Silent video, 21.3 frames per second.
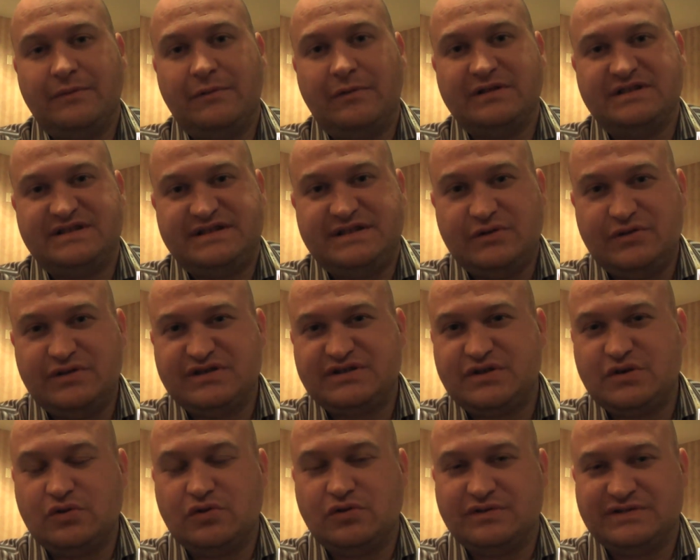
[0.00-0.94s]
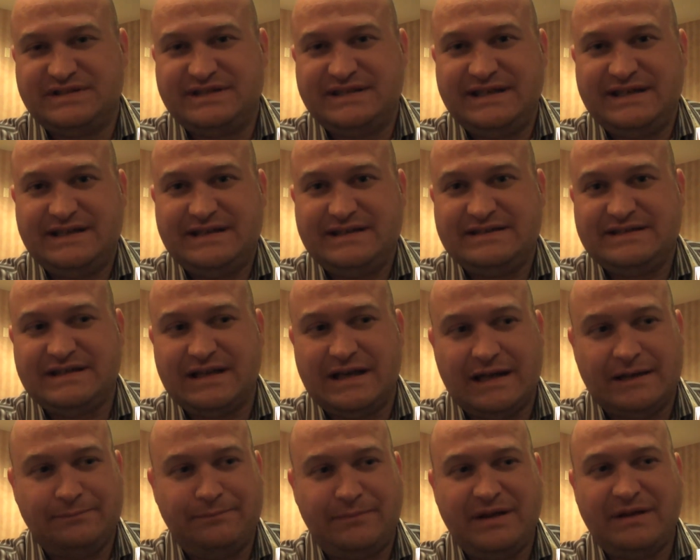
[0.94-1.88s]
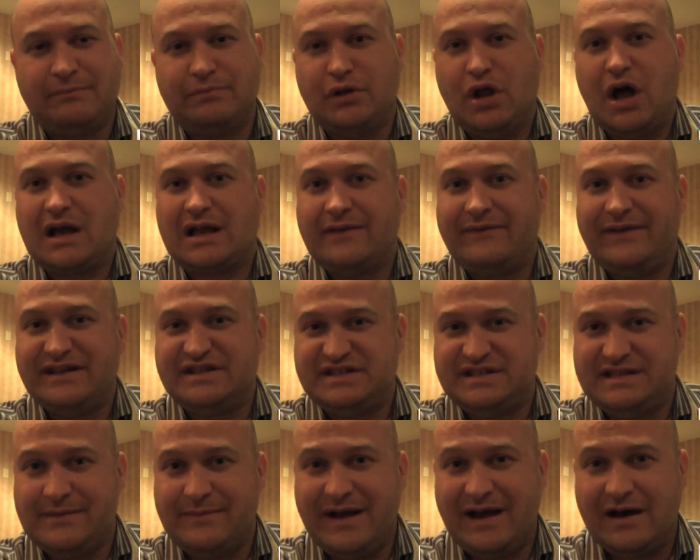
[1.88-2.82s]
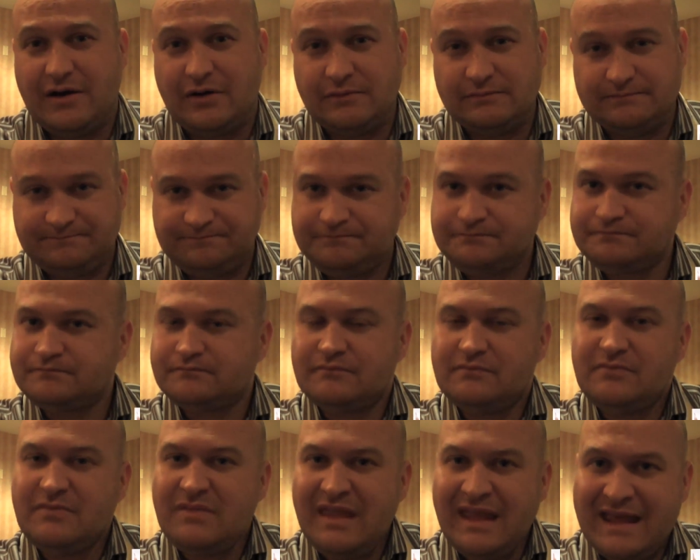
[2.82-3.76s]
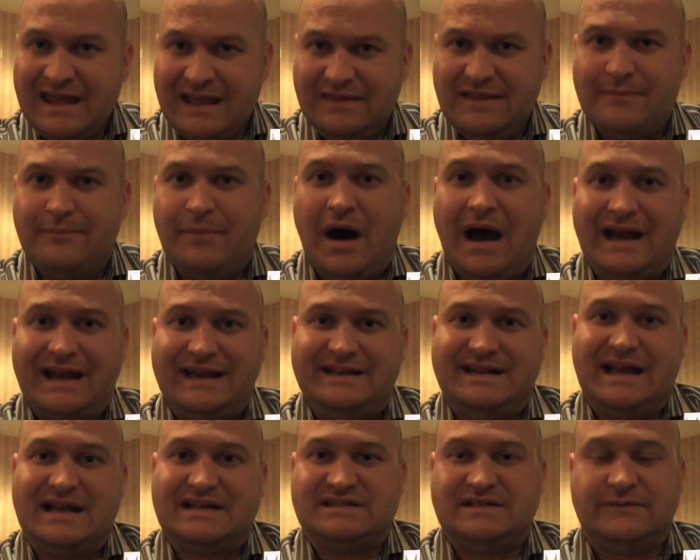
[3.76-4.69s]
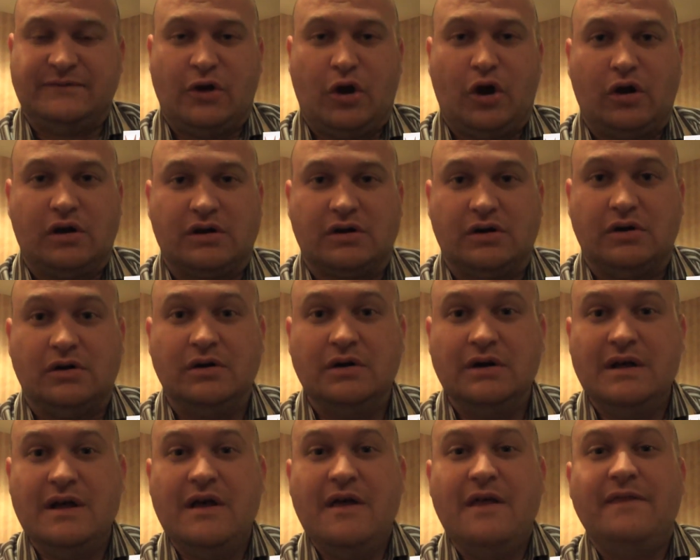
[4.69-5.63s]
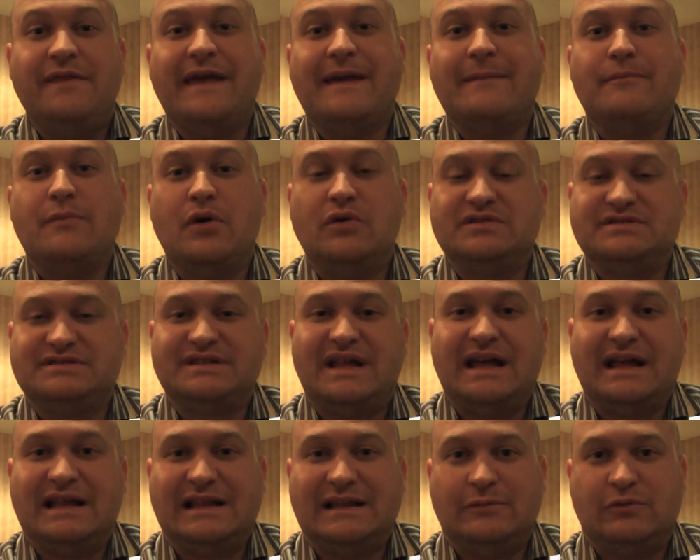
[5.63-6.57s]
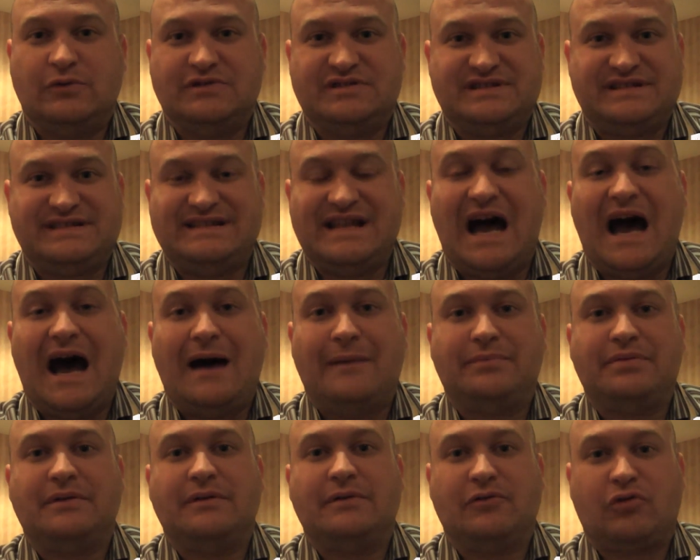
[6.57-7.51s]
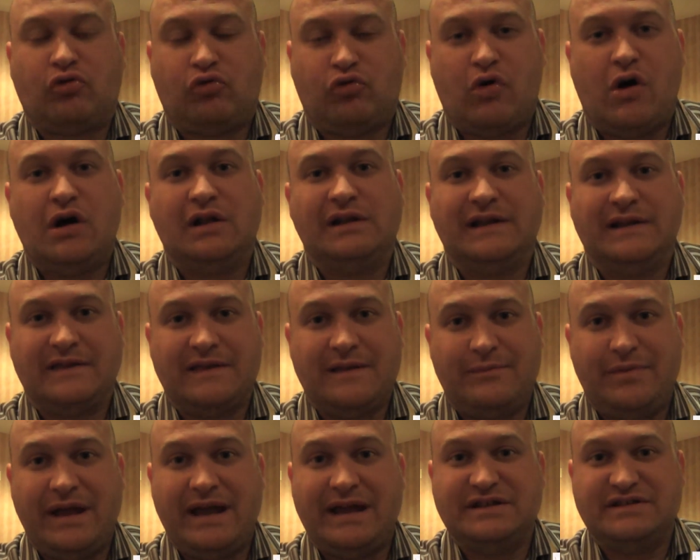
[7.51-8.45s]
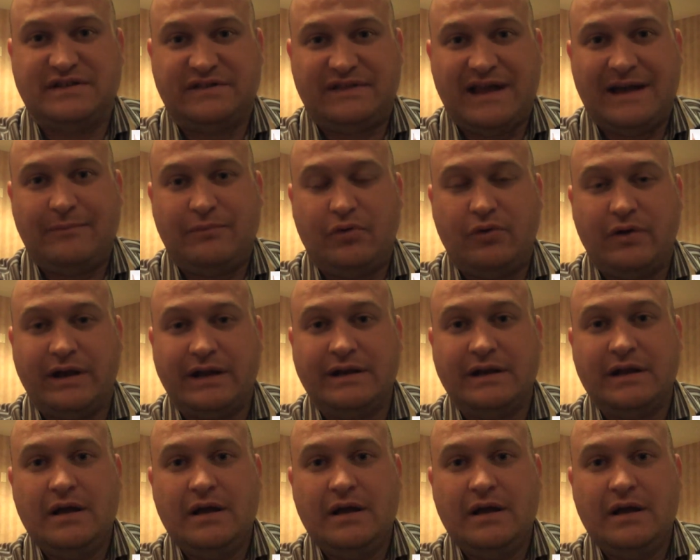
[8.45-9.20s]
As soon as Google sees a big block of HTML in the body text of your article, they most likely will stop crawling the page at that point.